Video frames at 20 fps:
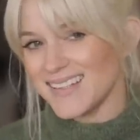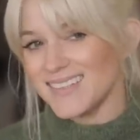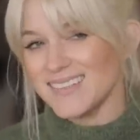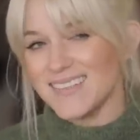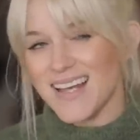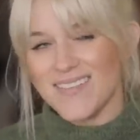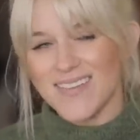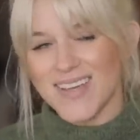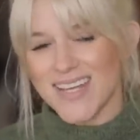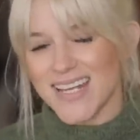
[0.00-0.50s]
I
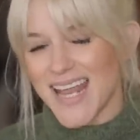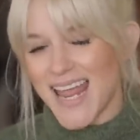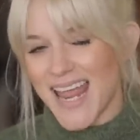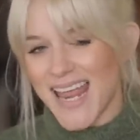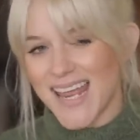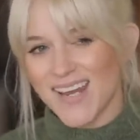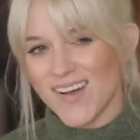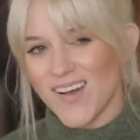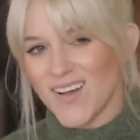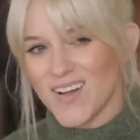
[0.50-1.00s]
love it and
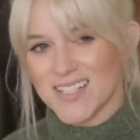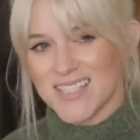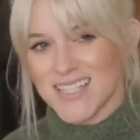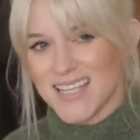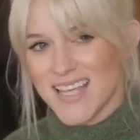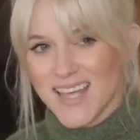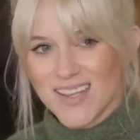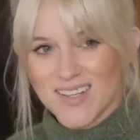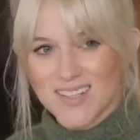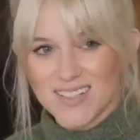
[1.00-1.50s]
hate it all
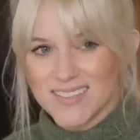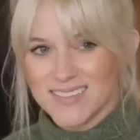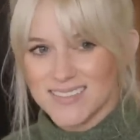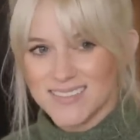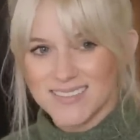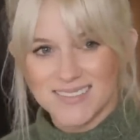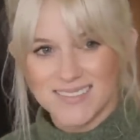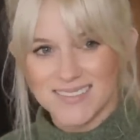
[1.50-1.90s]
together.